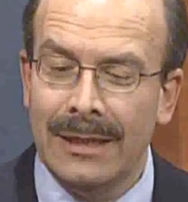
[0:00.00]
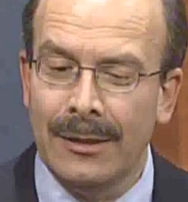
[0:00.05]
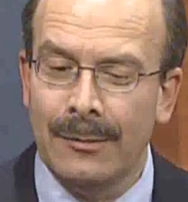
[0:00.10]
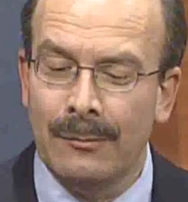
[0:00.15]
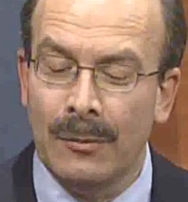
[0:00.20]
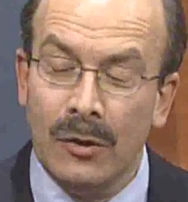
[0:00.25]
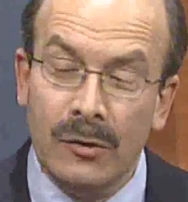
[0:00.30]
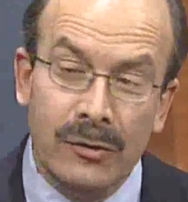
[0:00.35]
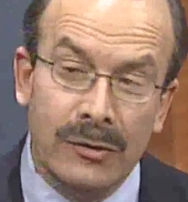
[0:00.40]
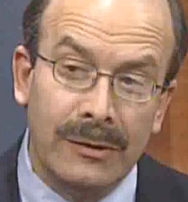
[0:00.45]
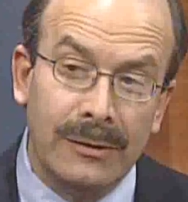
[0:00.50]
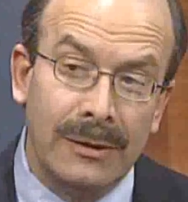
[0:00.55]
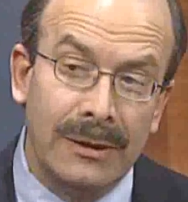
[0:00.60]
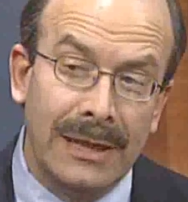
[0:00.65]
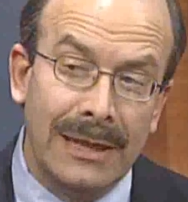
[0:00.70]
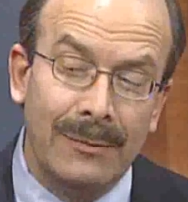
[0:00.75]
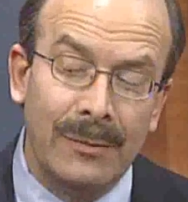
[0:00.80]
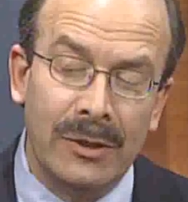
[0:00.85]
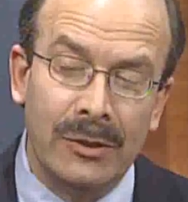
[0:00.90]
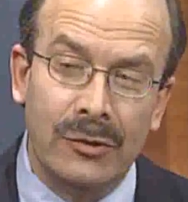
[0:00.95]
and most of
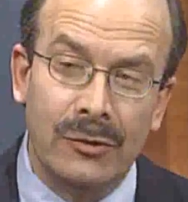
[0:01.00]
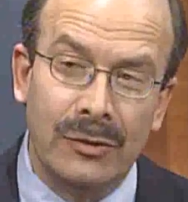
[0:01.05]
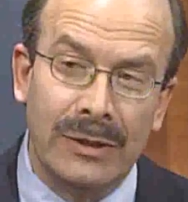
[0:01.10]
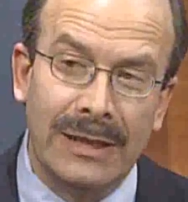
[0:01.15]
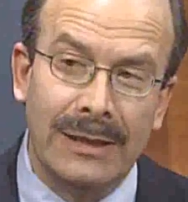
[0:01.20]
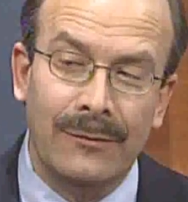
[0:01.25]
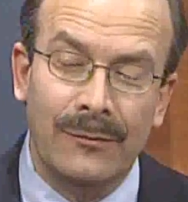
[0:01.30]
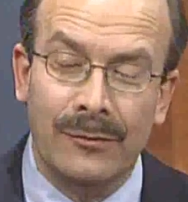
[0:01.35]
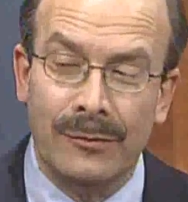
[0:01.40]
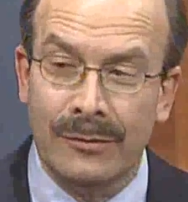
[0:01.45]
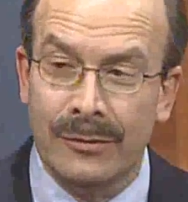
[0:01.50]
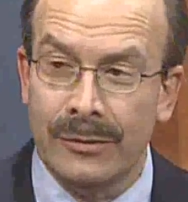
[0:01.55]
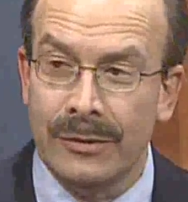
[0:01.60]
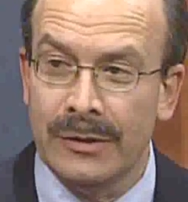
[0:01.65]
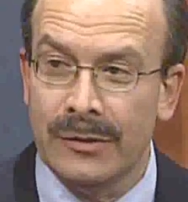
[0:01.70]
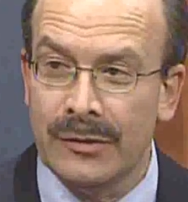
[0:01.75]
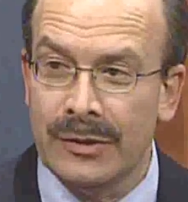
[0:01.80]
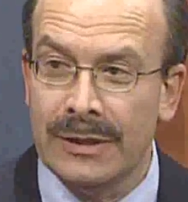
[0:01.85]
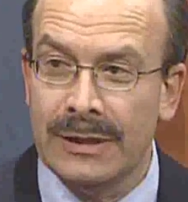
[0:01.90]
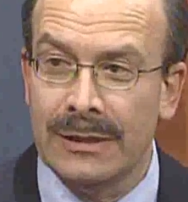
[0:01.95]
the damage you get
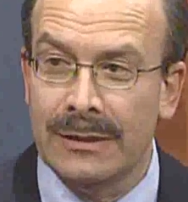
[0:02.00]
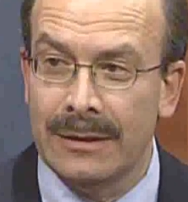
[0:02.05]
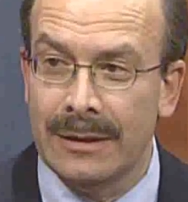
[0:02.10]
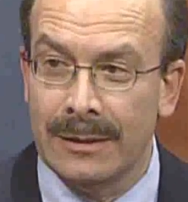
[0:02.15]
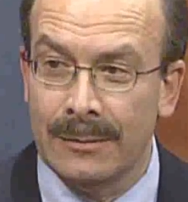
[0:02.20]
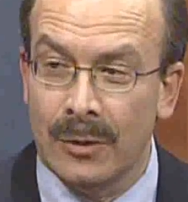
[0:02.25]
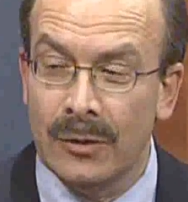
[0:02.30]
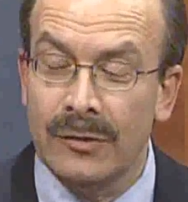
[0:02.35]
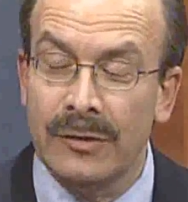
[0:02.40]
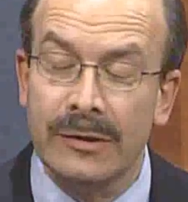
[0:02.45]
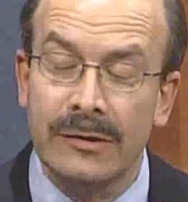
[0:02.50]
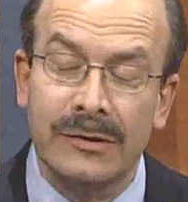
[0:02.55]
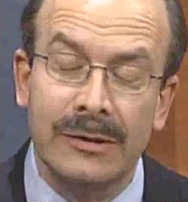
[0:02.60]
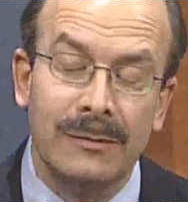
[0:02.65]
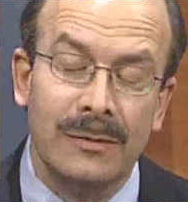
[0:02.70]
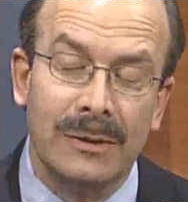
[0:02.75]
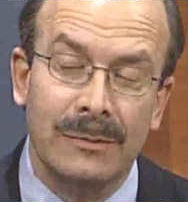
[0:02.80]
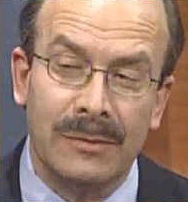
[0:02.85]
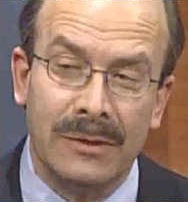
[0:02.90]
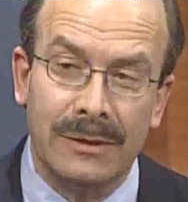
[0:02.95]
to the skin and most
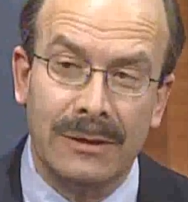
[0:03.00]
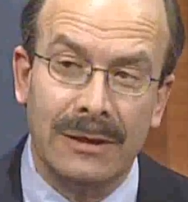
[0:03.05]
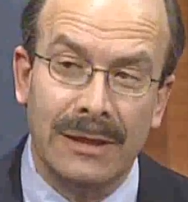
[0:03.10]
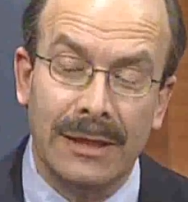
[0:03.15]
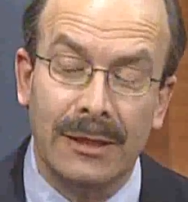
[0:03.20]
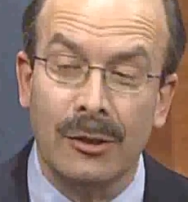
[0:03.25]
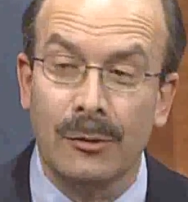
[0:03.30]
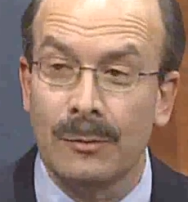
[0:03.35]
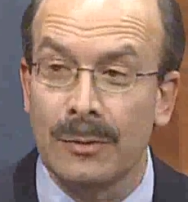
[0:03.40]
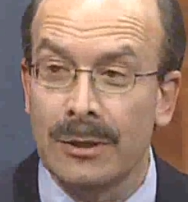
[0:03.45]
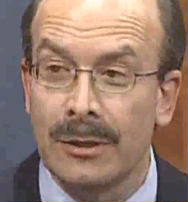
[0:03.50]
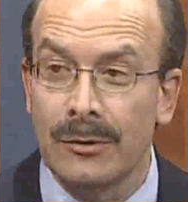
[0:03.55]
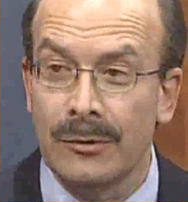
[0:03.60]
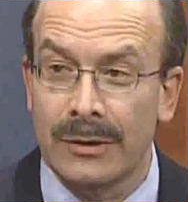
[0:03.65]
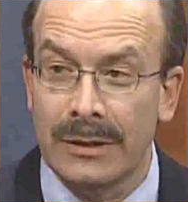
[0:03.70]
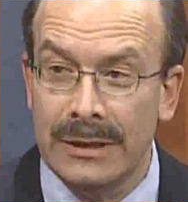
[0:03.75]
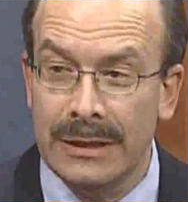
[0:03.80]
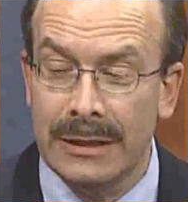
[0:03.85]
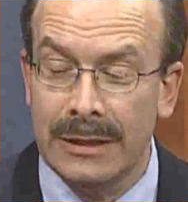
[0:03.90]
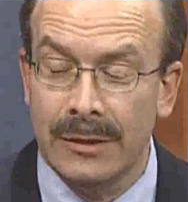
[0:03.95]
of the symptoms in the leg are
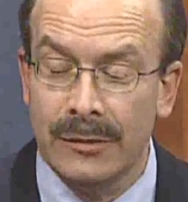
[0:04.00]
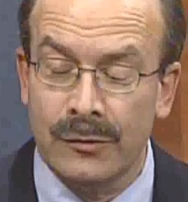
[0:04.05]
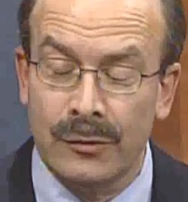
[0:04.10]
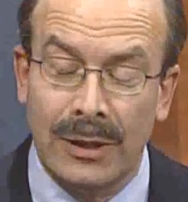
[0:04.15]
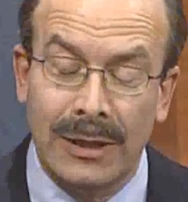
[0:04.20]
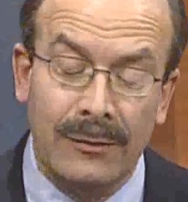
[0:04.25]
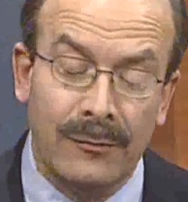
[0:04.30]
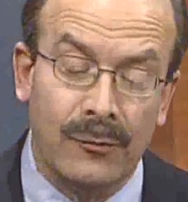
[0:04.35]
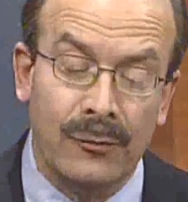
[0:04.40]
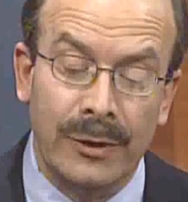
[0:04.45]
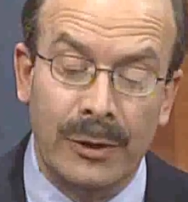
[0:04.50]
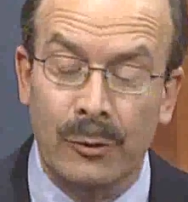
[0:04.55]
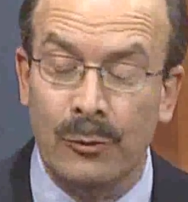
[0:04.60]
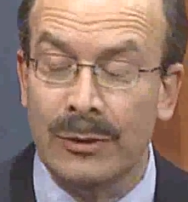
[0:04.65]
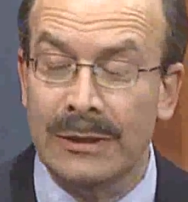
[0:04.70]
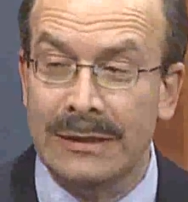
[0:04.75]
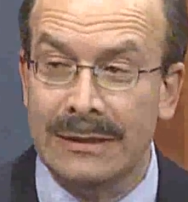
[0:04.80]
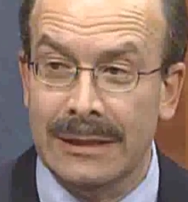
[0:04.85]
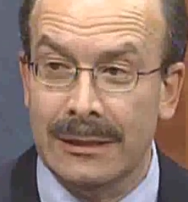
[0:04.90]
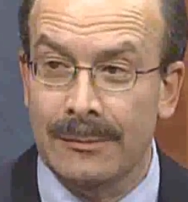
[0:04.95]
below the knee, so I'll
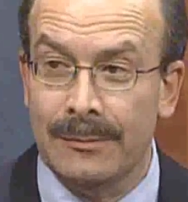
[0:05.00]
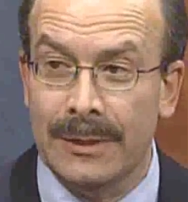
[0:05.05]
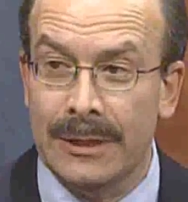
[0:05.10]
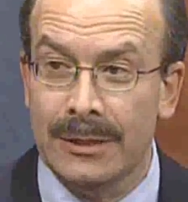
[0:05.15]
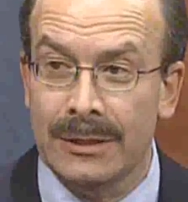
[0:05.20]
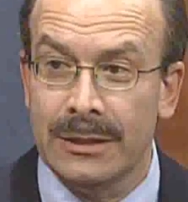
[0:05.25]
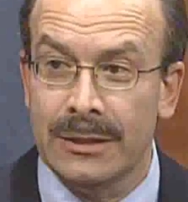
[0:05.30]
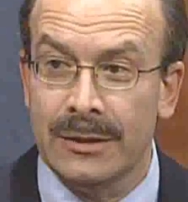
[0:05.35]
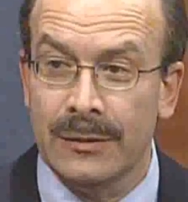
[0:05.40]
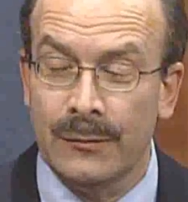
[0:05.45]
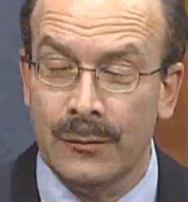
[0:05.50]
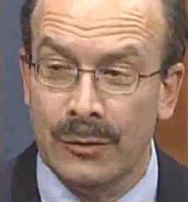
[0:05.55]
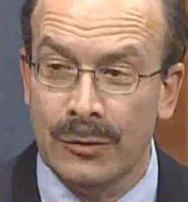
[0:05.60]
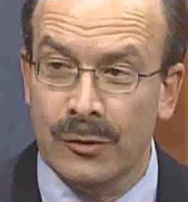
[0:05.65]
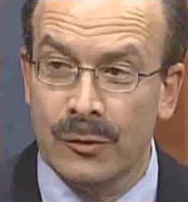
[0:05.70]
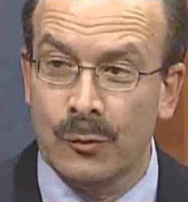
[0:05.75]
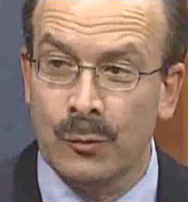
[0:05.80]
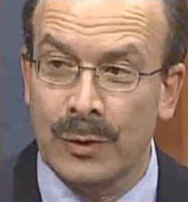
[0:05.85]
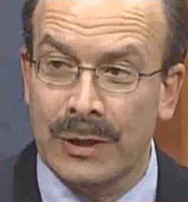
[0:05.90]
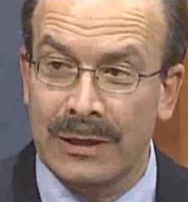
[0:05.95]
frequently tell patients
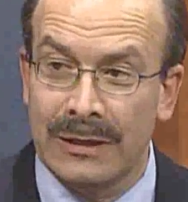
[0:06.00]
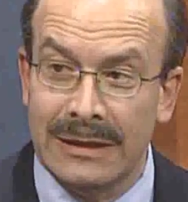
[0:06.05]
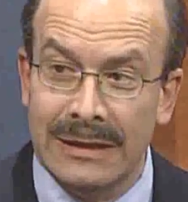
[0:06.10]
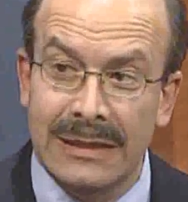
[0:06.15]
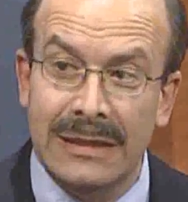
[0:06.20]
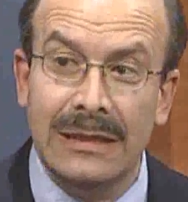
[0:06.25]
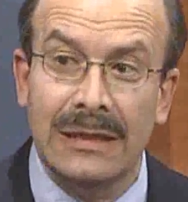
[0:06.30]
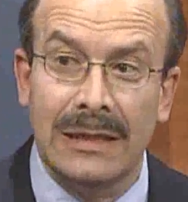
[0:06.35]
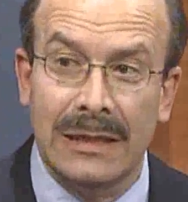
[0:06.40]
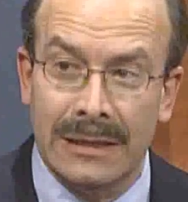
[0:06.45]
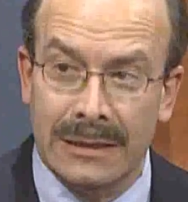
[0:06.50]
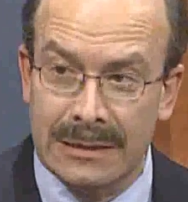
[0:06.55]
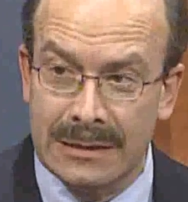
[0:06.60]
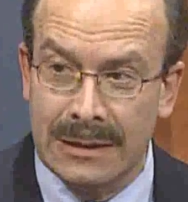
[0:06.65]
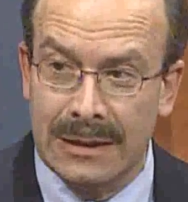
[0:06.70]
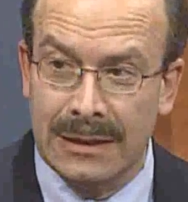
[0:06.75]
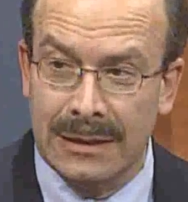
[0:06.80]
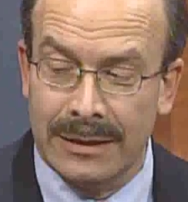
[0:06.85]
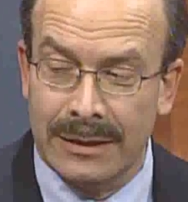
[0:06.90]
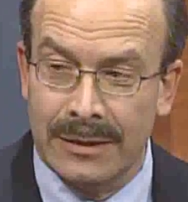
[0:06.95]
if you just wear
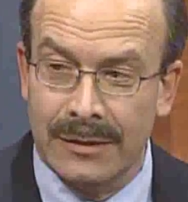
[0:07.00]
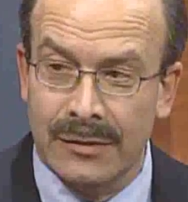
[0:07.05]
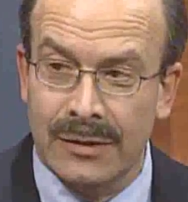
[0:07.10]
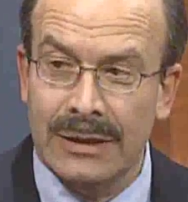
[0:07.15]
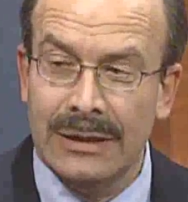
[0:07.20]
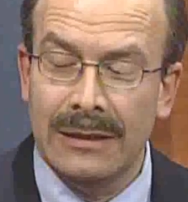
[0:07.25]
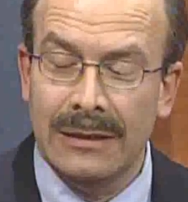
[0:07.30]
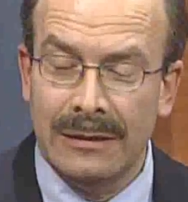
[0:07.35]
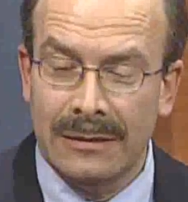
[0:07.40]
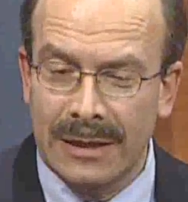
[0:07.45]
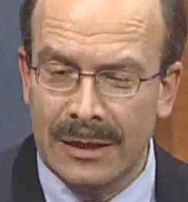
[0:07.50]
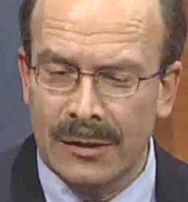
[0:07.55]
knee-high stockings,